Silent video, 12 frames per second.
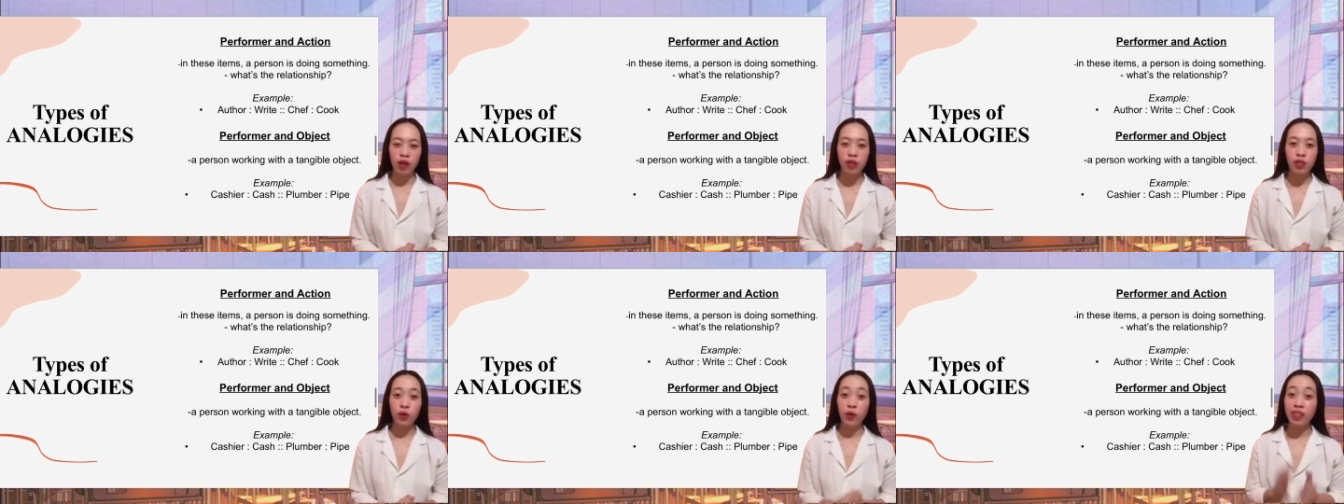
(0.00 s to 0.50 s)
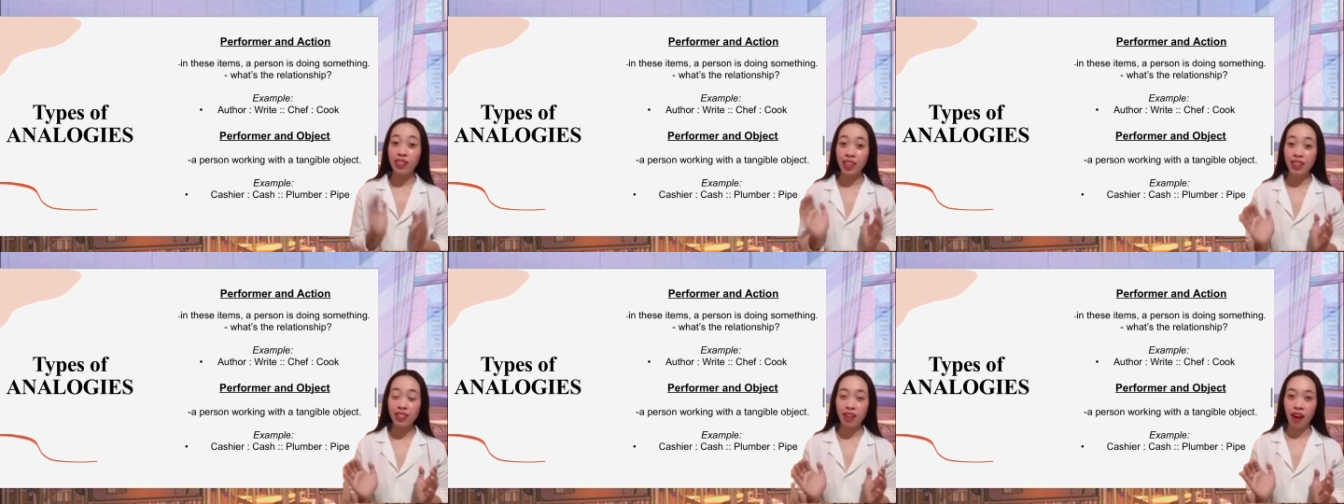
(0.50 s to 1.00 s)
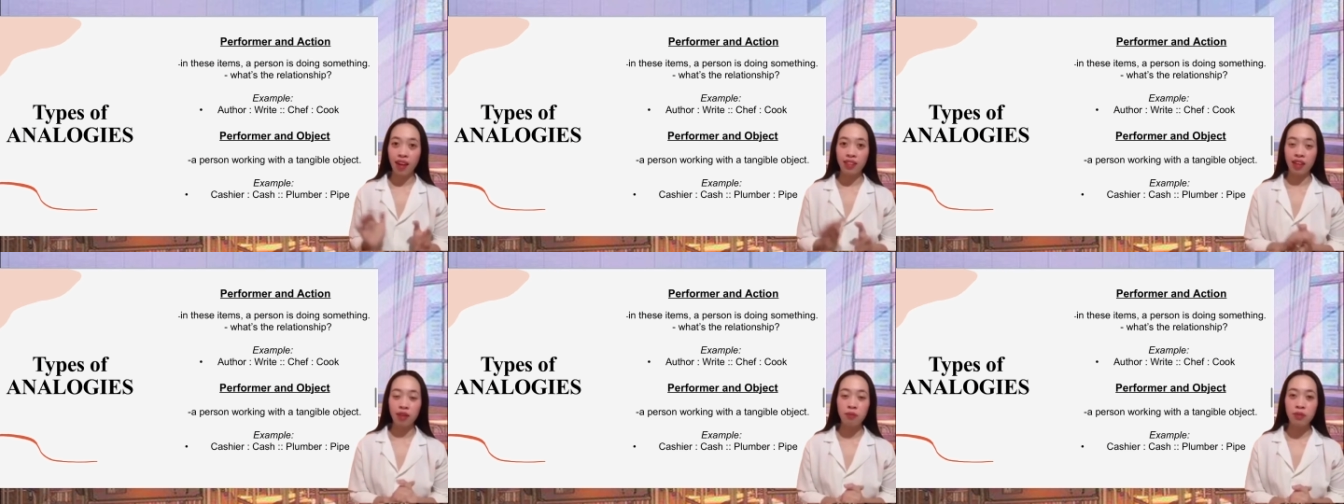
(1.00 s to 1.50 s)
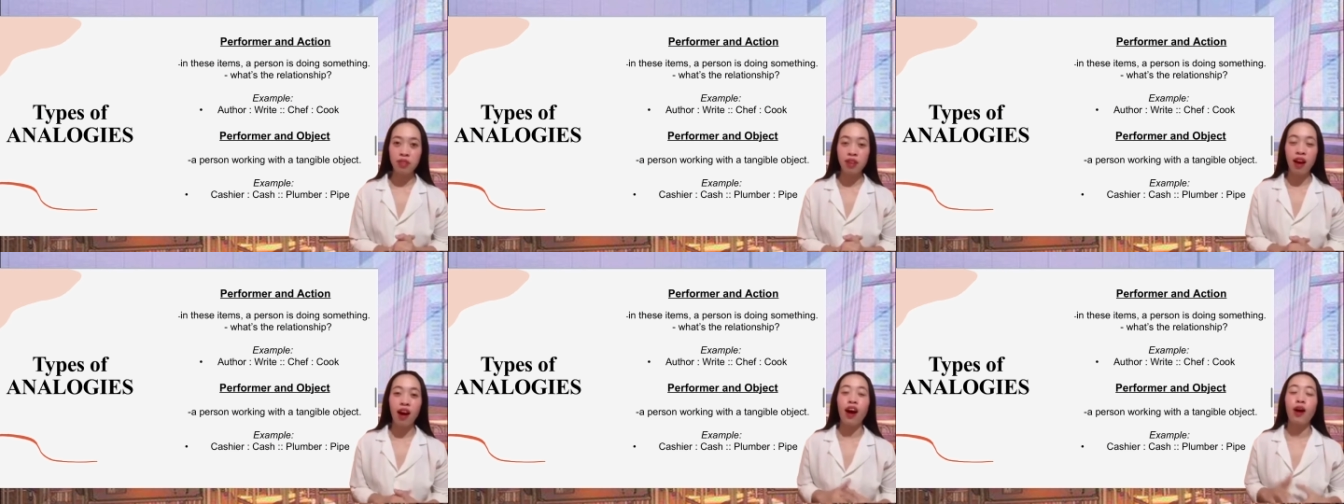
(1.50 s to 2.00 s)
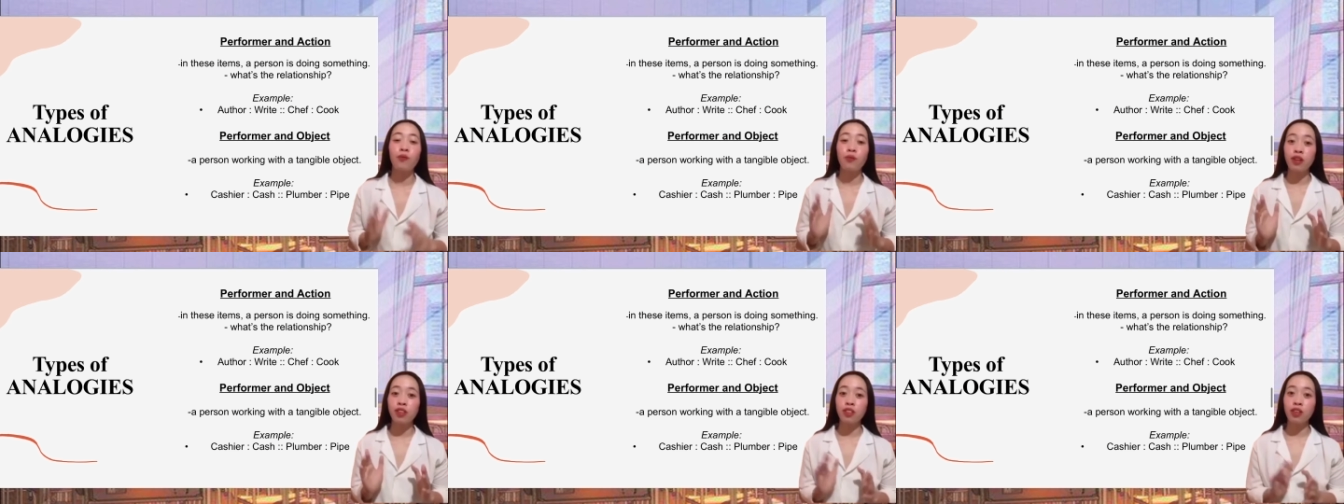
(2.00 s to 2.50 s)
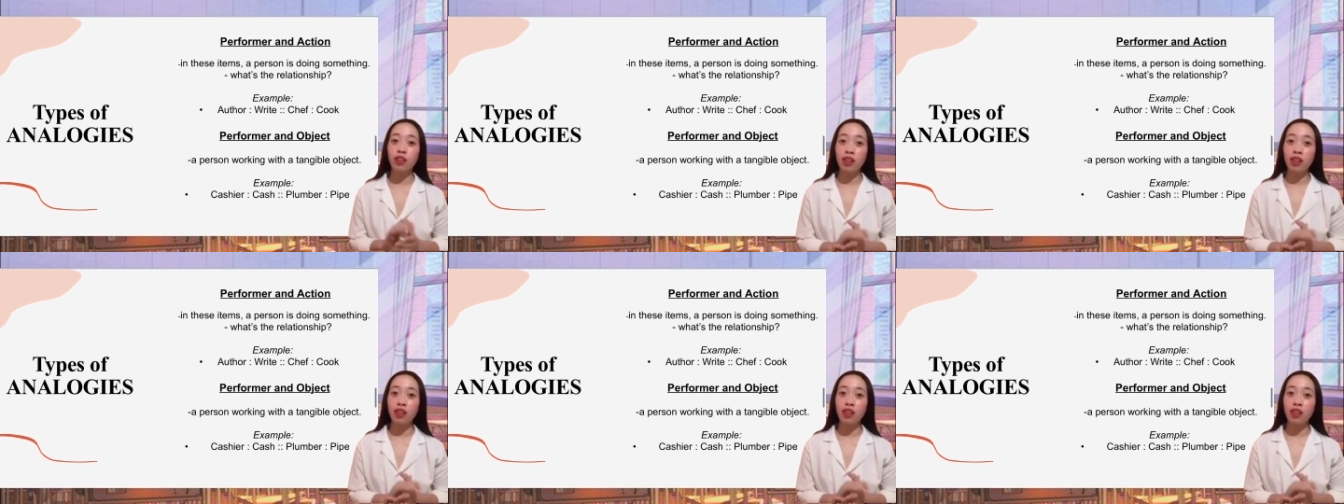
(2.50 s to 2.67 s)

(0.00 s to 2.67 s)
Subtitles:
So in these items, a person